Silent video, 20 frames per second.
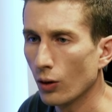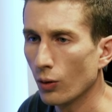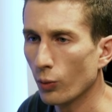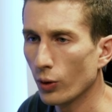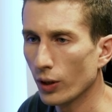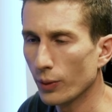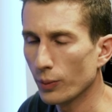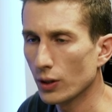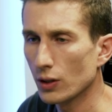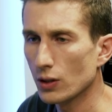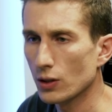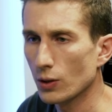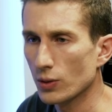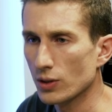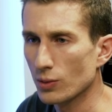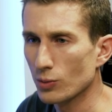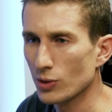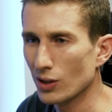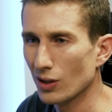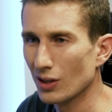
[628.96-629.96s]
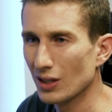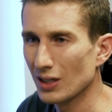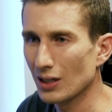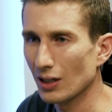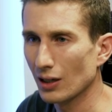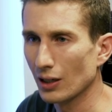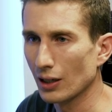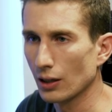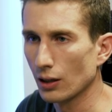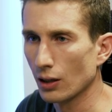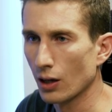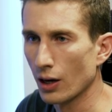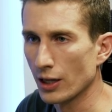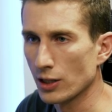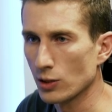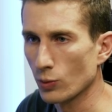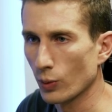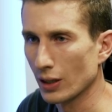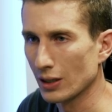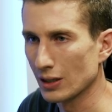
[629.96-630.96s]
What I'm going to do is I'm just going to delete
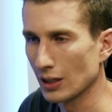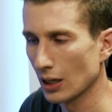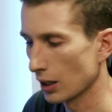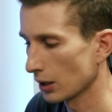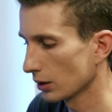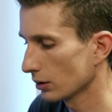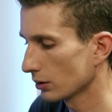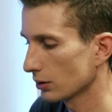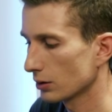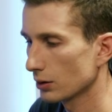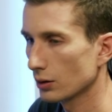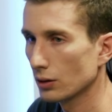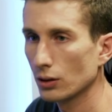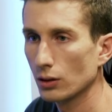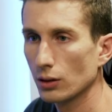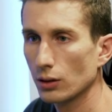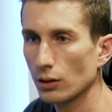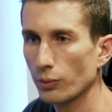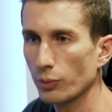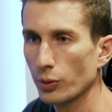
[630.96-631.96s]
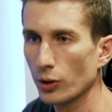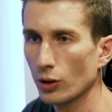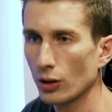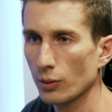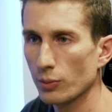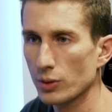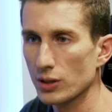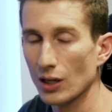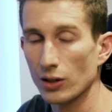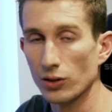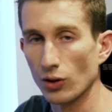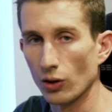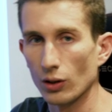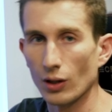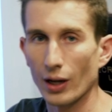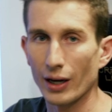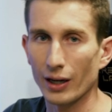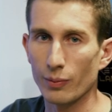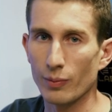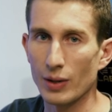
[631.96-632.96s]
lines 1 to 8, purely because I don't
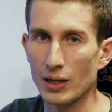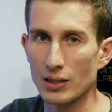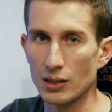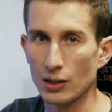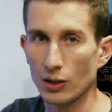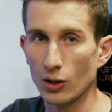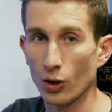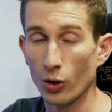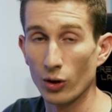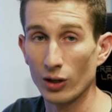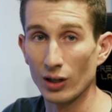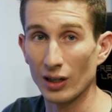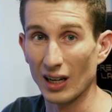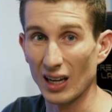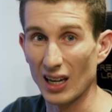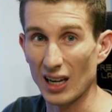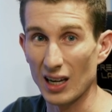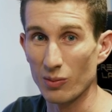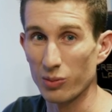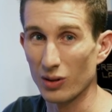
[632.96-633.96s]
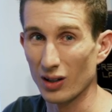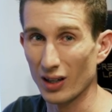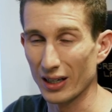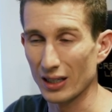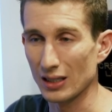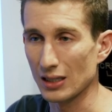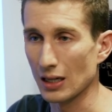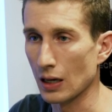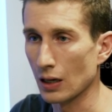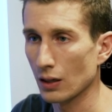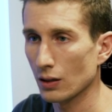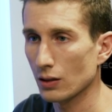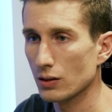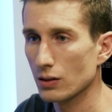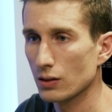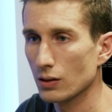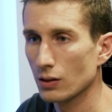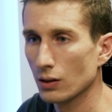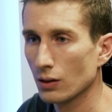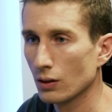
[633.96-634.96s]
like messy code and a heap of like
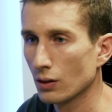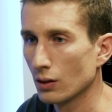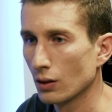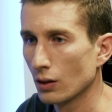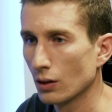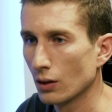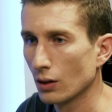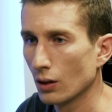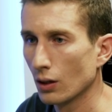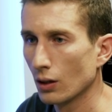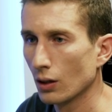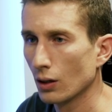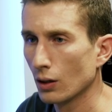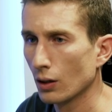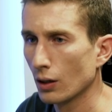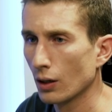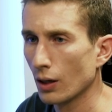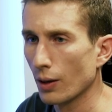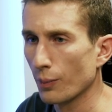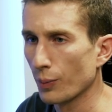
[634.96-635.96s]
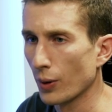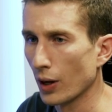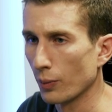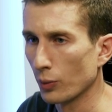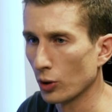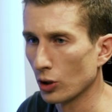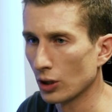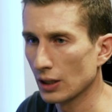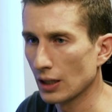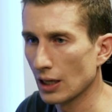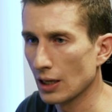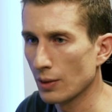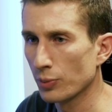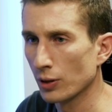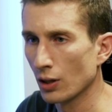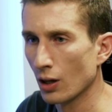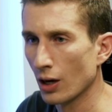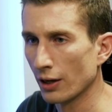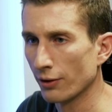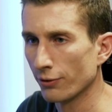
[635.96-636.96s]
text. But I'm going to keep
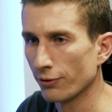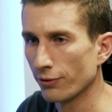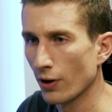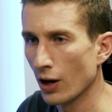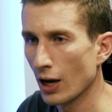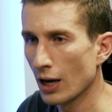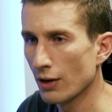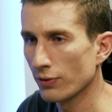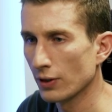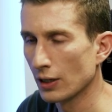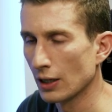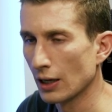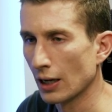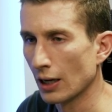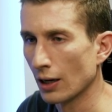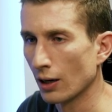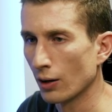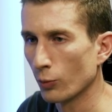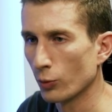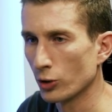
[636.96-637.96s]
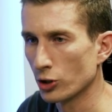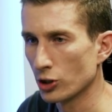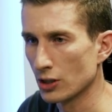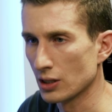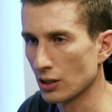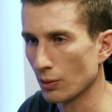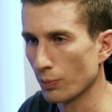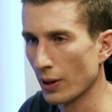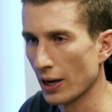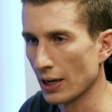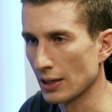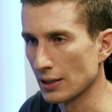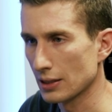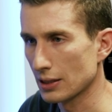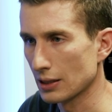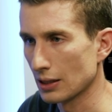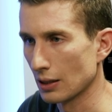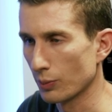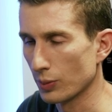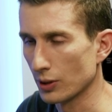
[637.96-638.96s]
line 5 in now, which is the
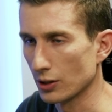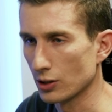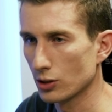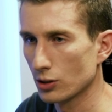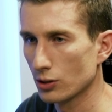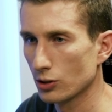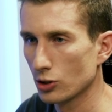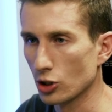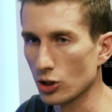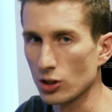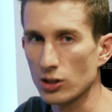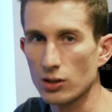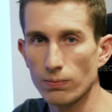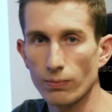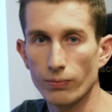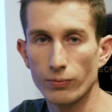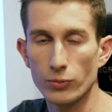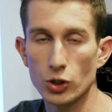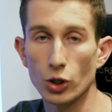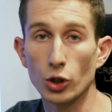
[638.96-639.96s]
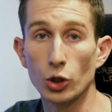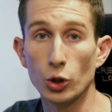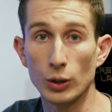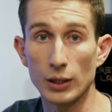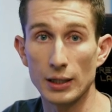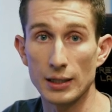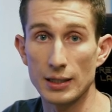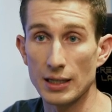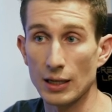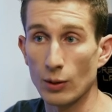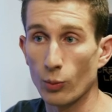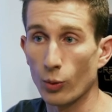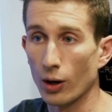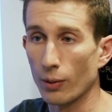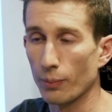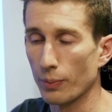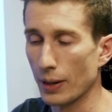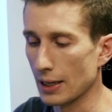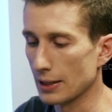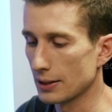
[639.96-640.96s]
paste snippets, just so you can see where
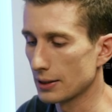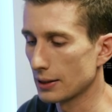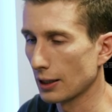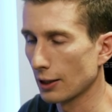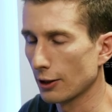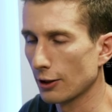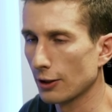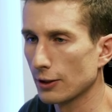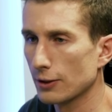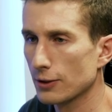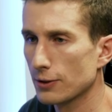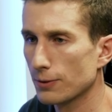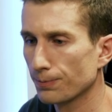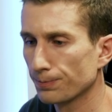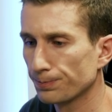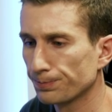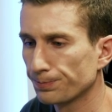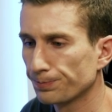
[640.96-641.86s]
I'm pasting things.